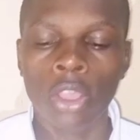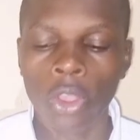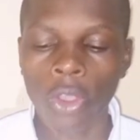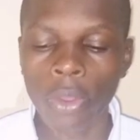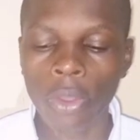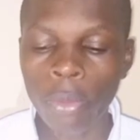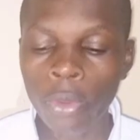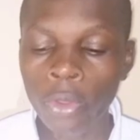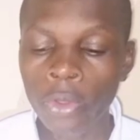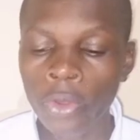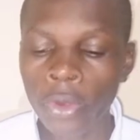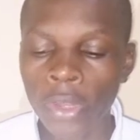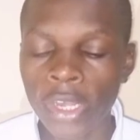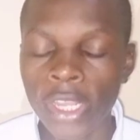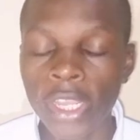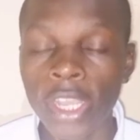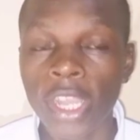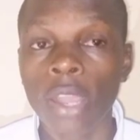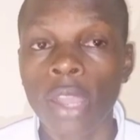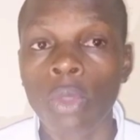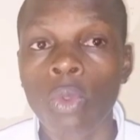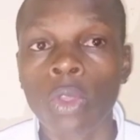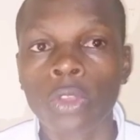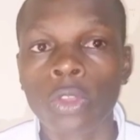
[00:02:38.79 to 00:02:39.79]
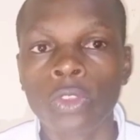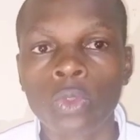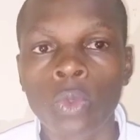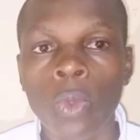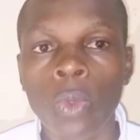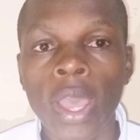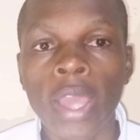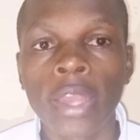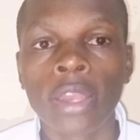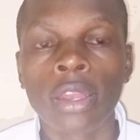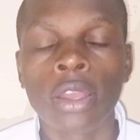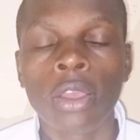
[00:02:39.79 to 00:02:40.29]
Oburu Odinga was
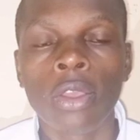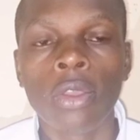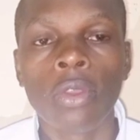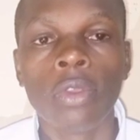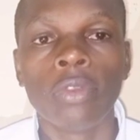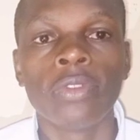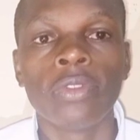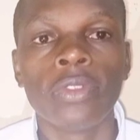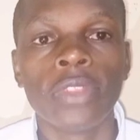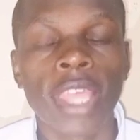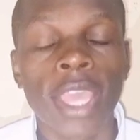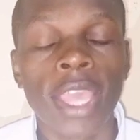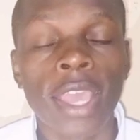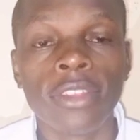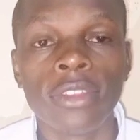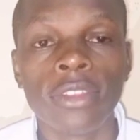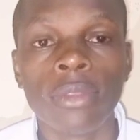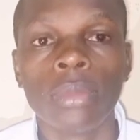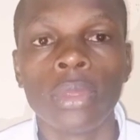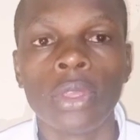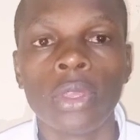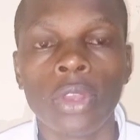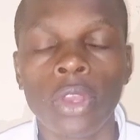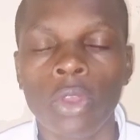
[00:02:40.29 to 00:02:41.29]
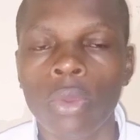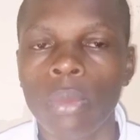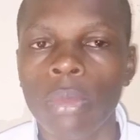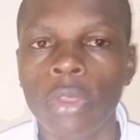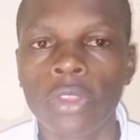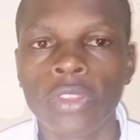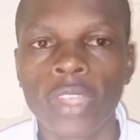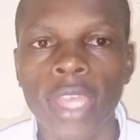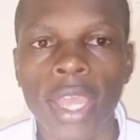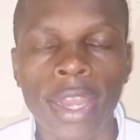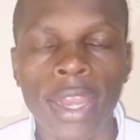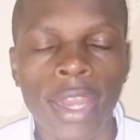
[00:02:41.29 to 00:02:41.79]
one of the Azimio la
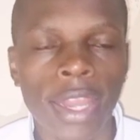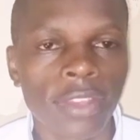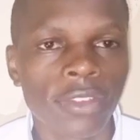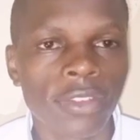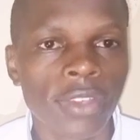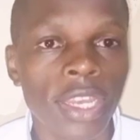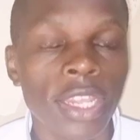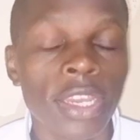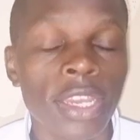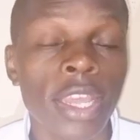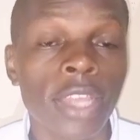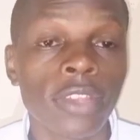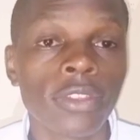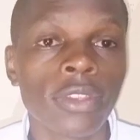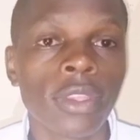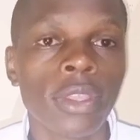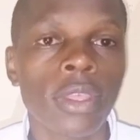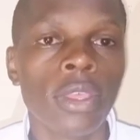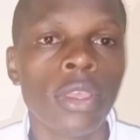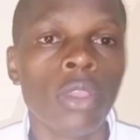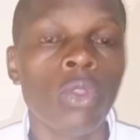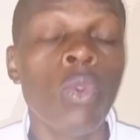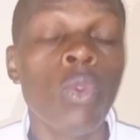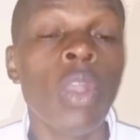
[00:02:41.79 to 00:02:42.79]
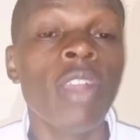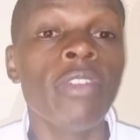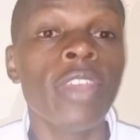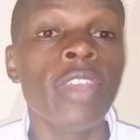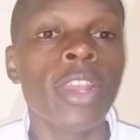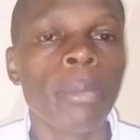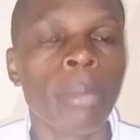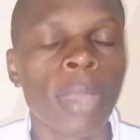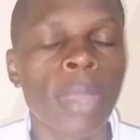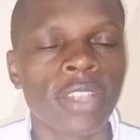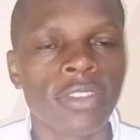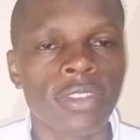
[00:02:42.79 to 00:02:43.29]
Umoja alliance leaders who are
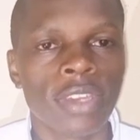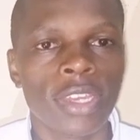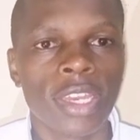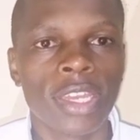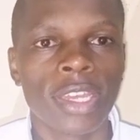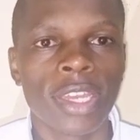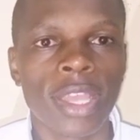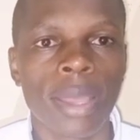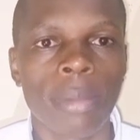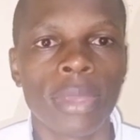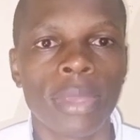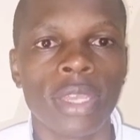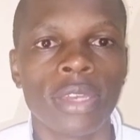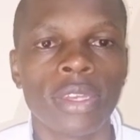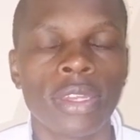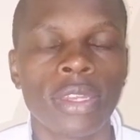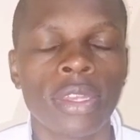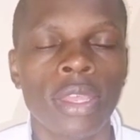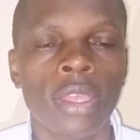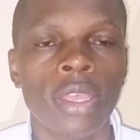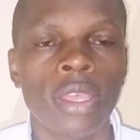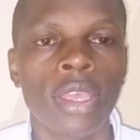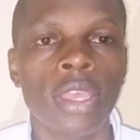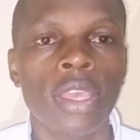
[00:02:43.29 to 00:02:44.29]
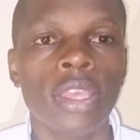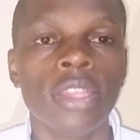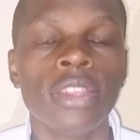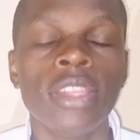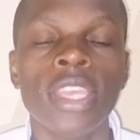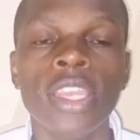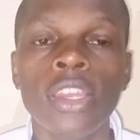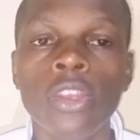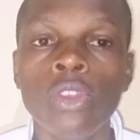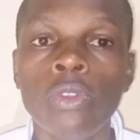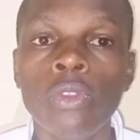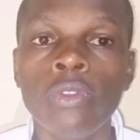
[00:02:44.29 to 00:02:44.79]
very much determined.
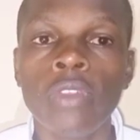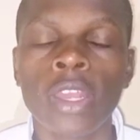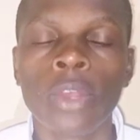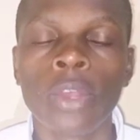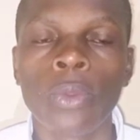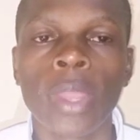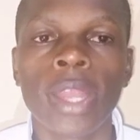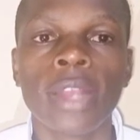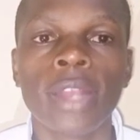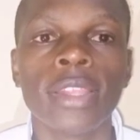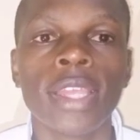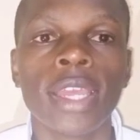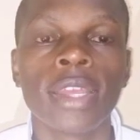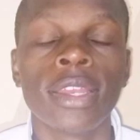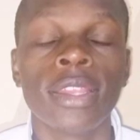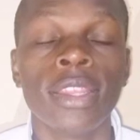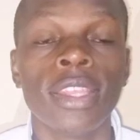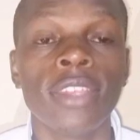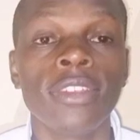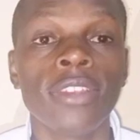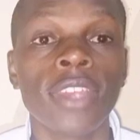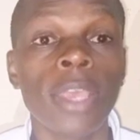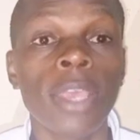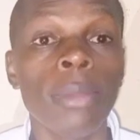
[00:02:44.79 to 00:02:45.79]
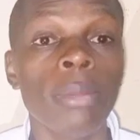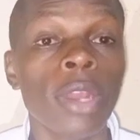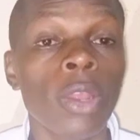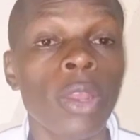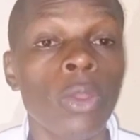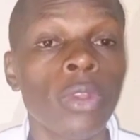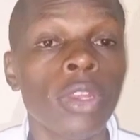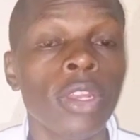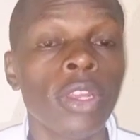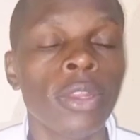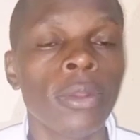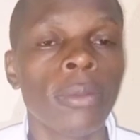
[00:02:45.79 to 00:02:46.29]
They knew very well that this time
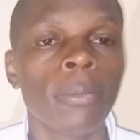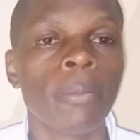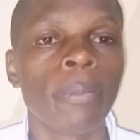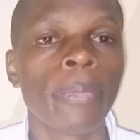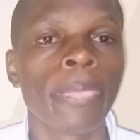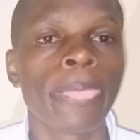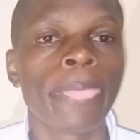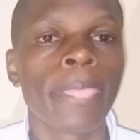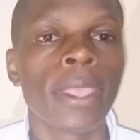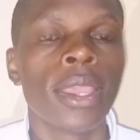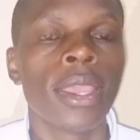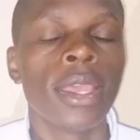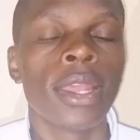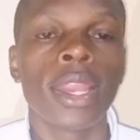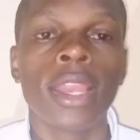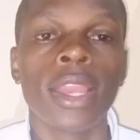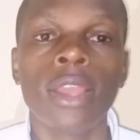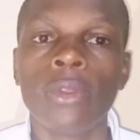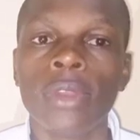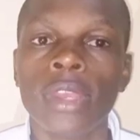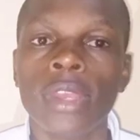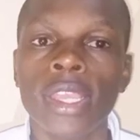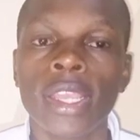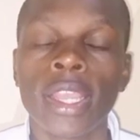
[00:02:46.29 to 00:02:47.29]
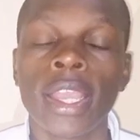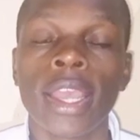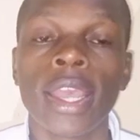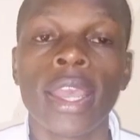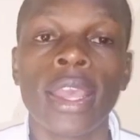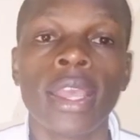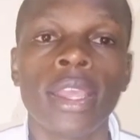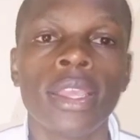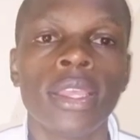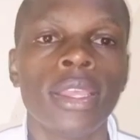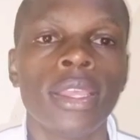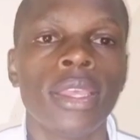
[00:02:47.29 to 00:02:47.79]
round, Raila
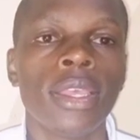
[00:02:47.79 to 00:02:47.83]
Odinga